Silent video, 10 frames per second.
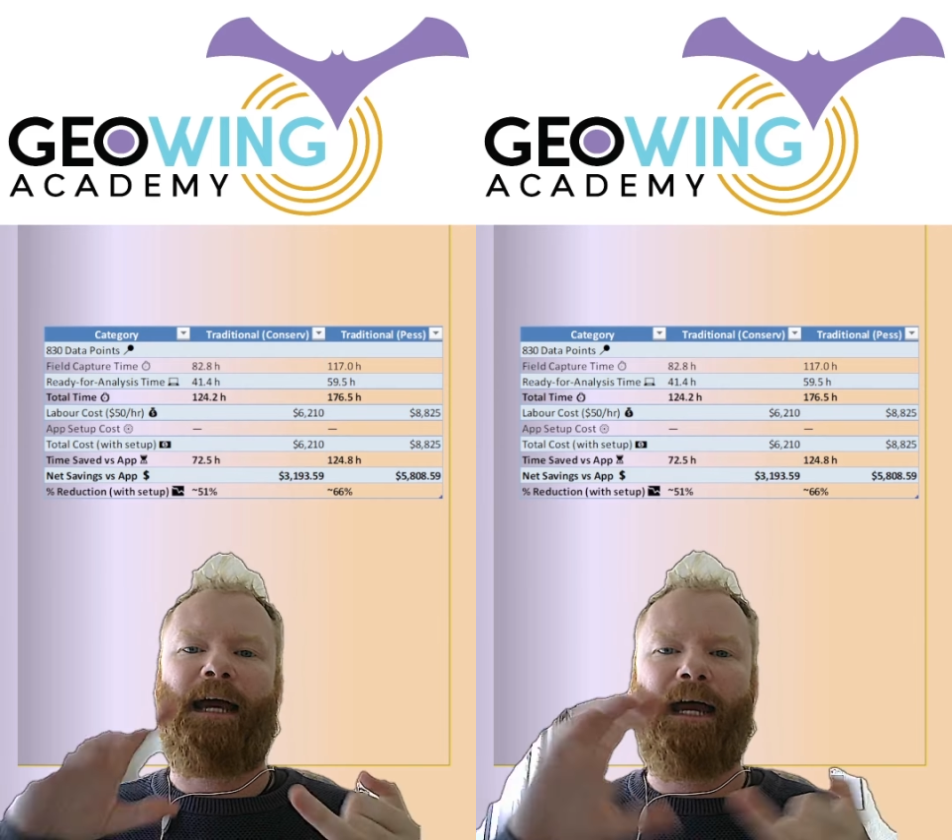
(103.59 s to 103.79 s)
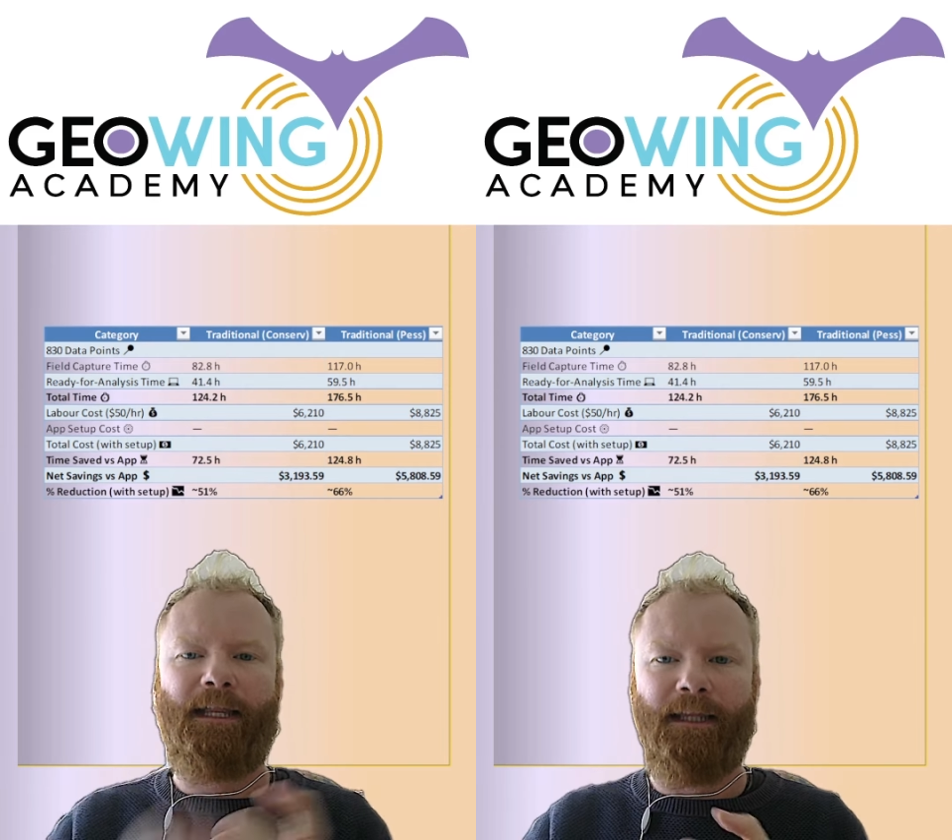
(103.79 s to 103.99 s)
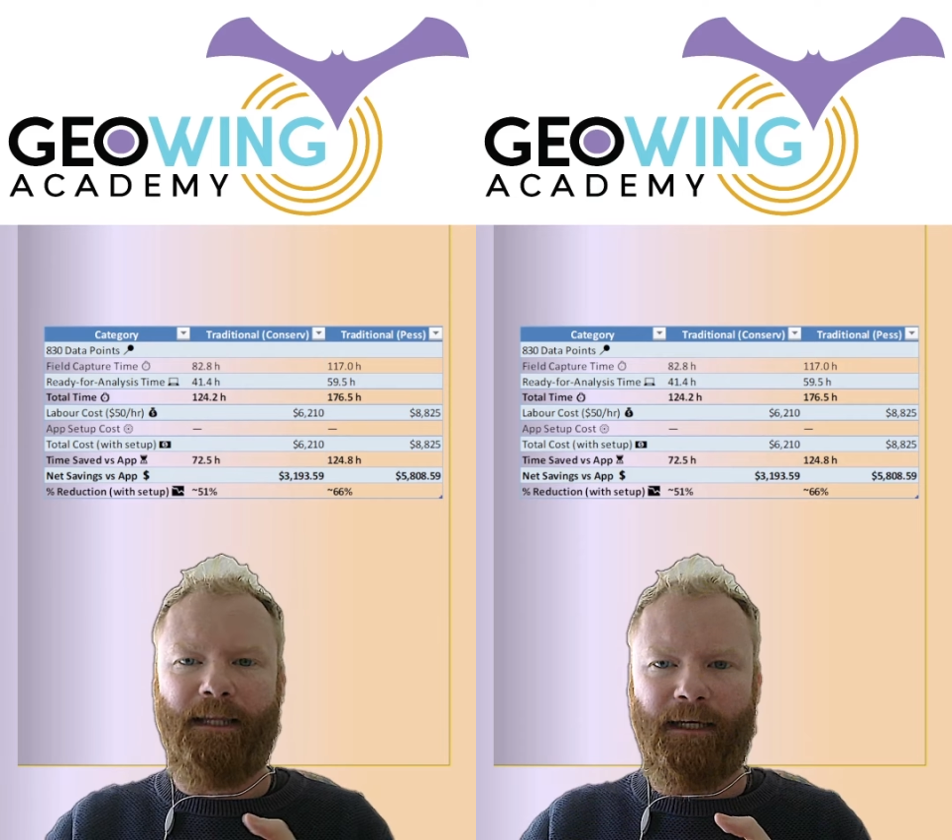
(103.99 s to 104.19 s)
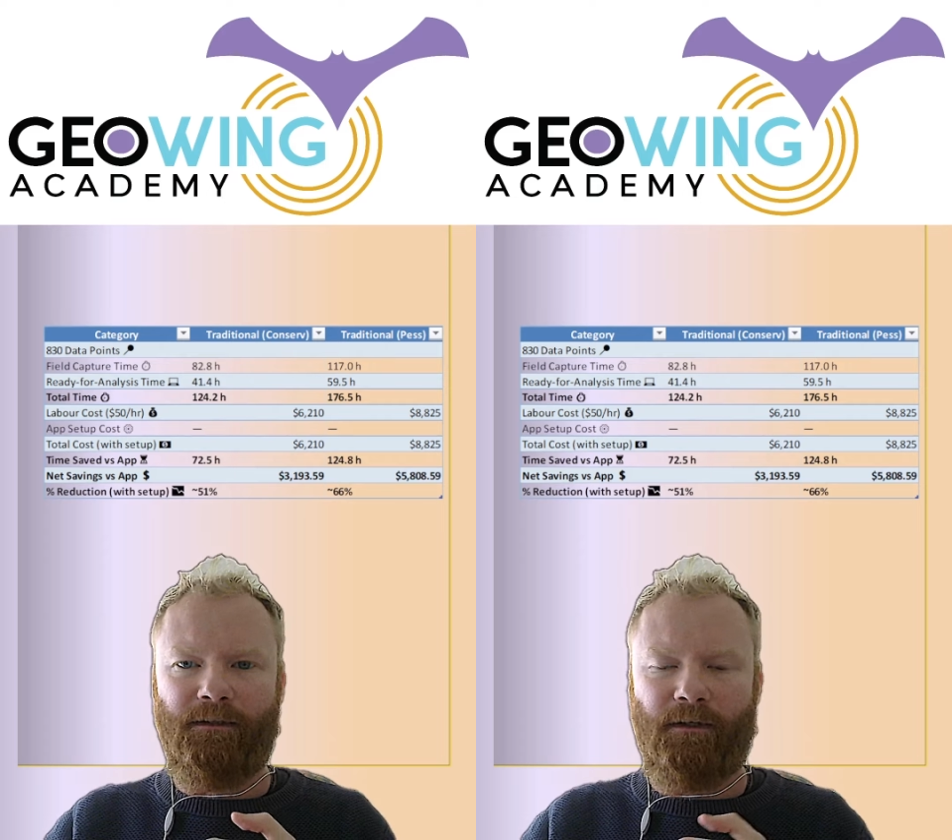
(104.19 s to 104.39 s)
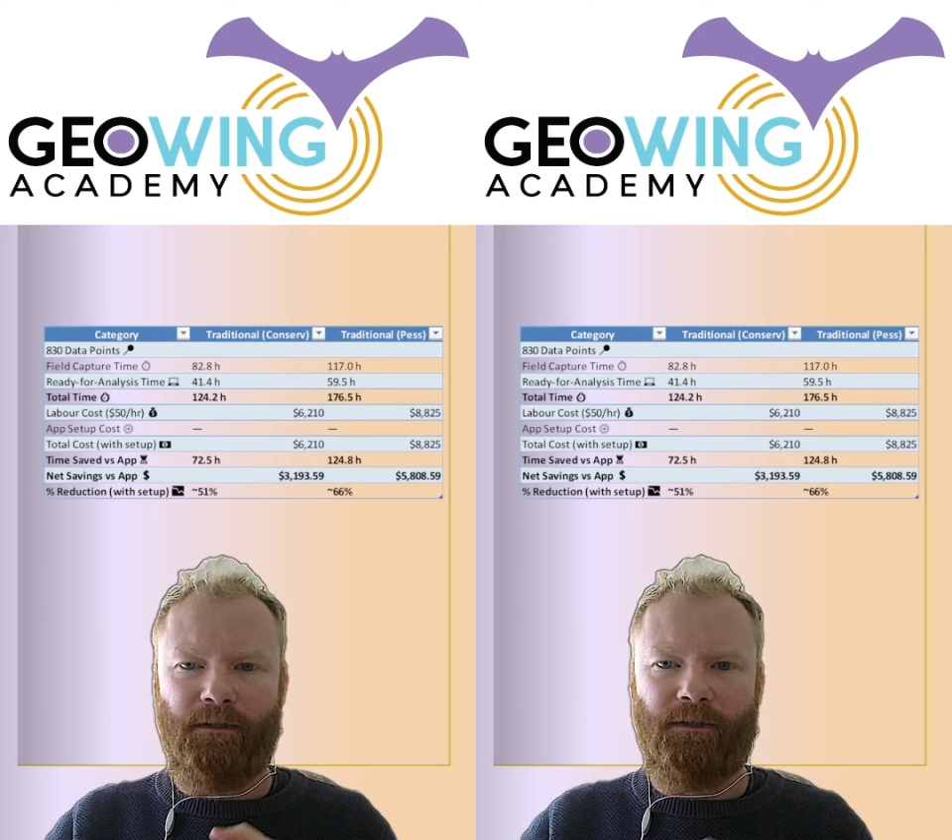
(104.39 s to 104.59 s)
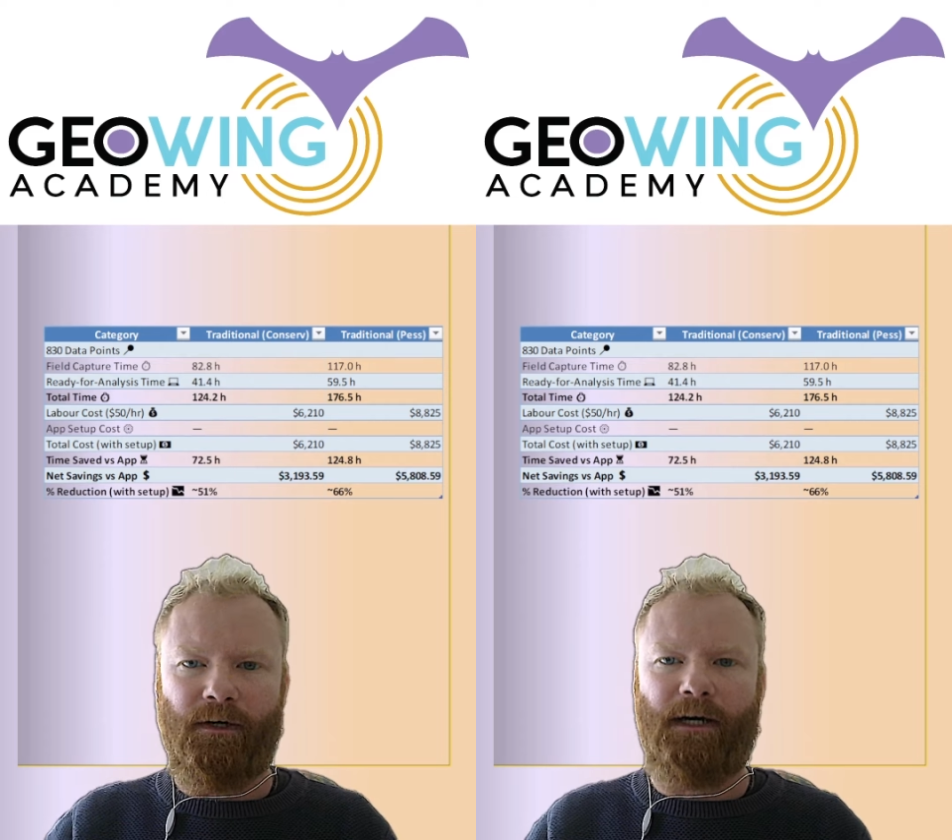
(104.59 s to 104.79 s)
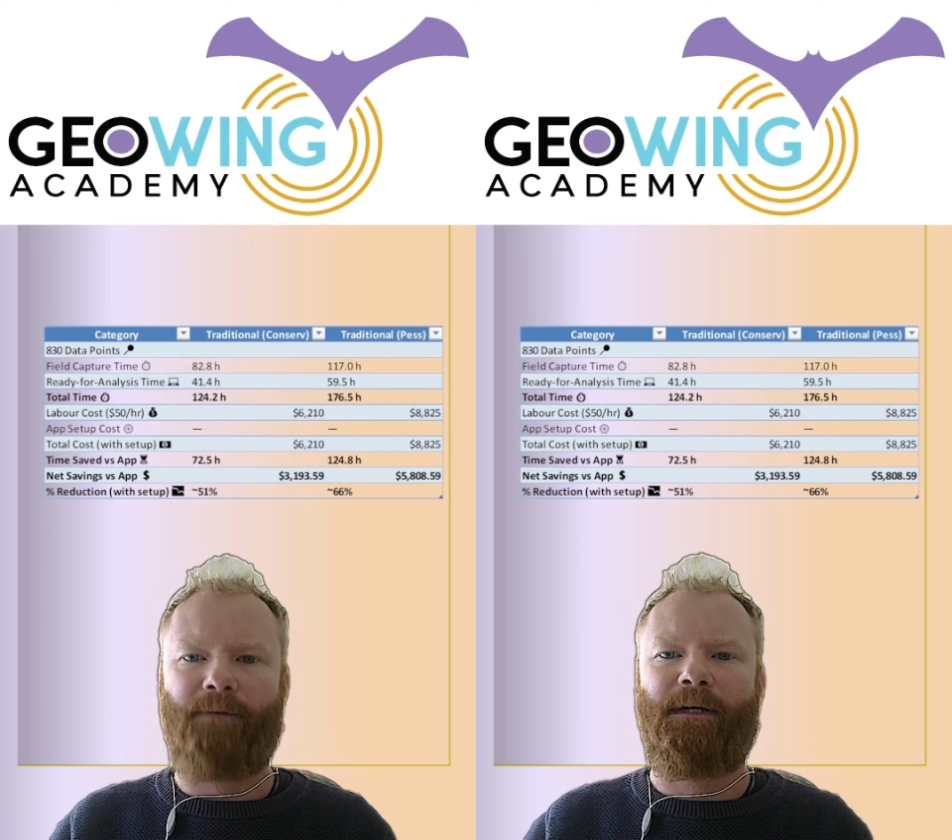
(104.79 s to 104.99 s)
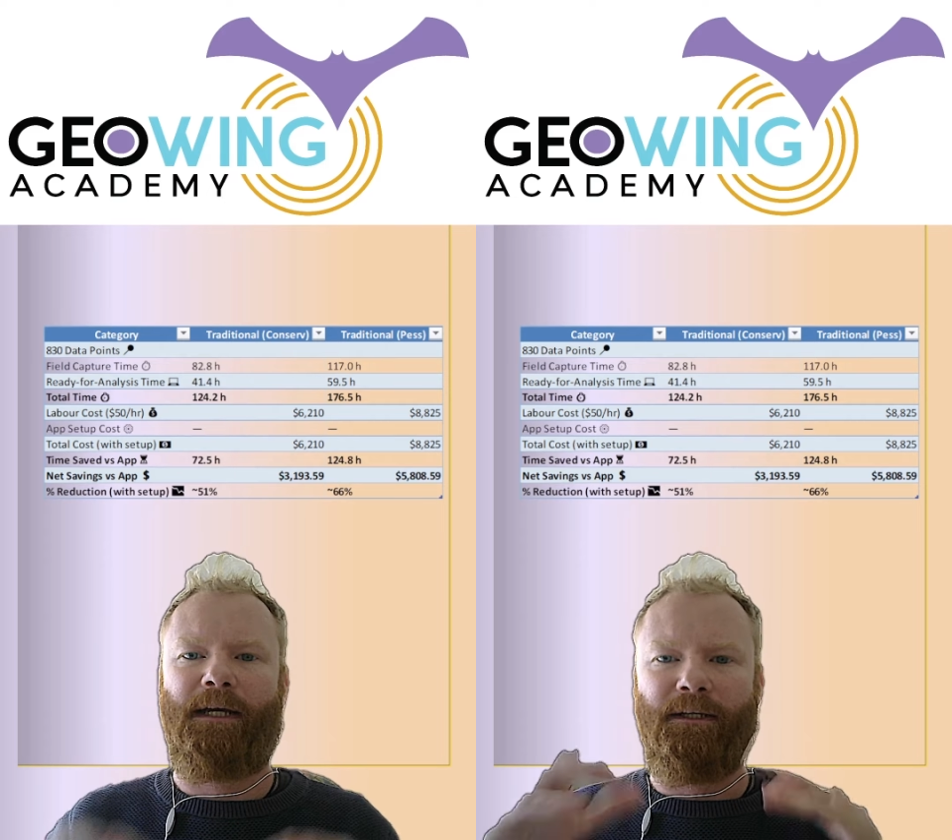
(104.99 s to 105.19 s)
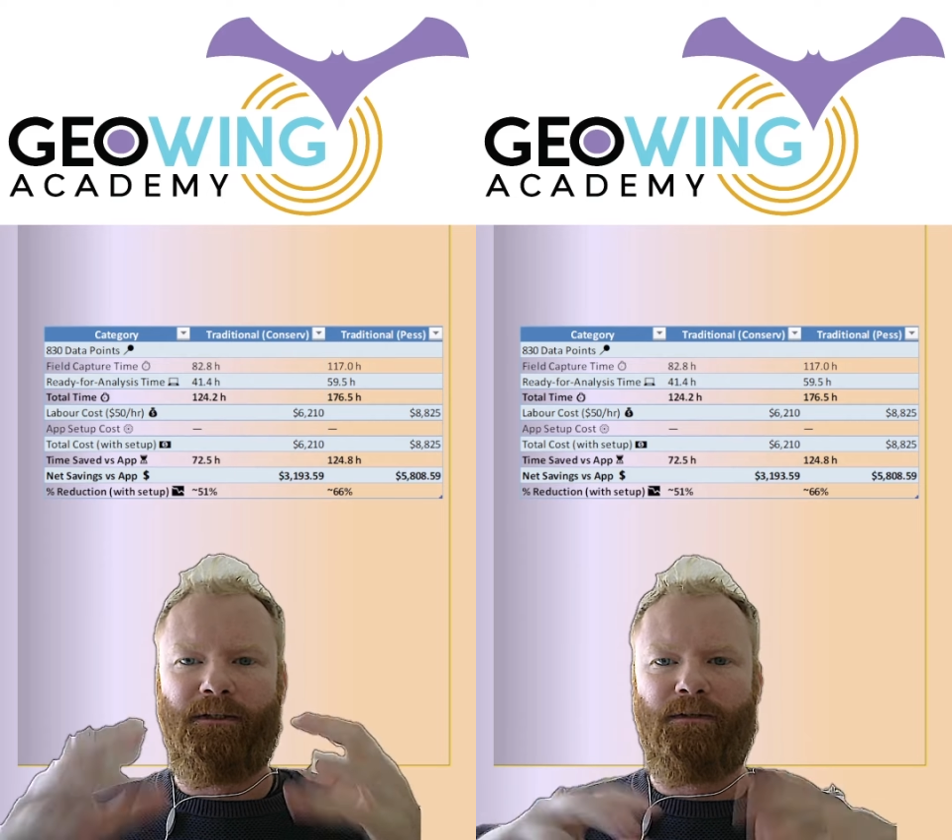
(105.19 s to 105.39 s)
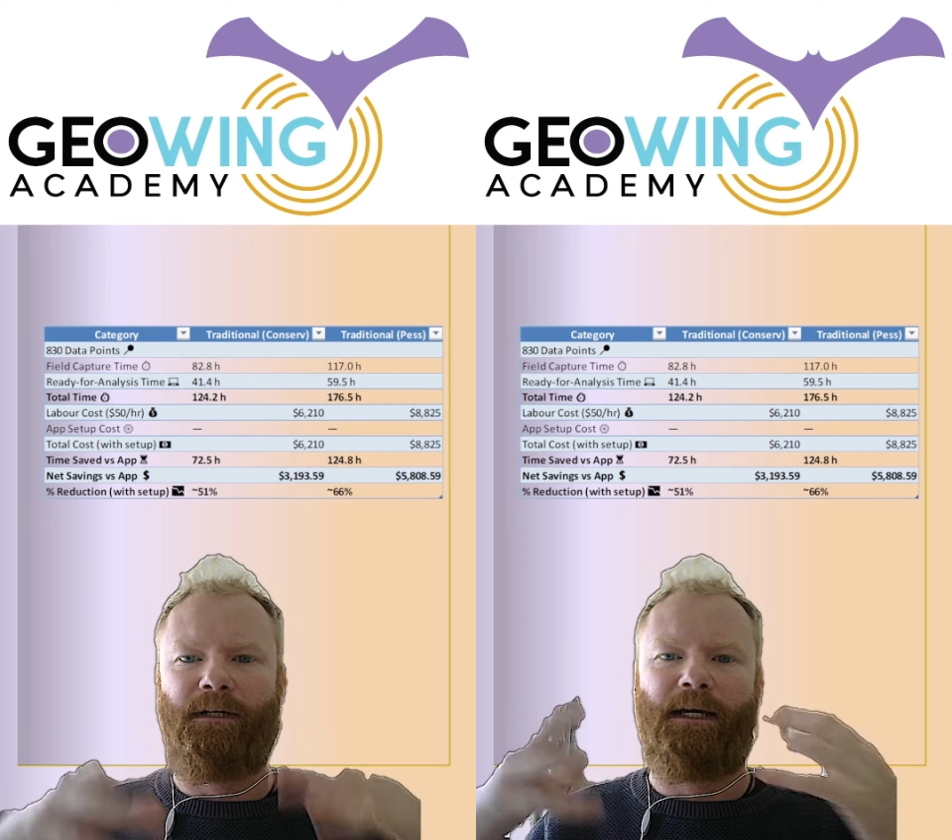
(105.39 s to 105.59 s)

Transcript: and then transcribe it into an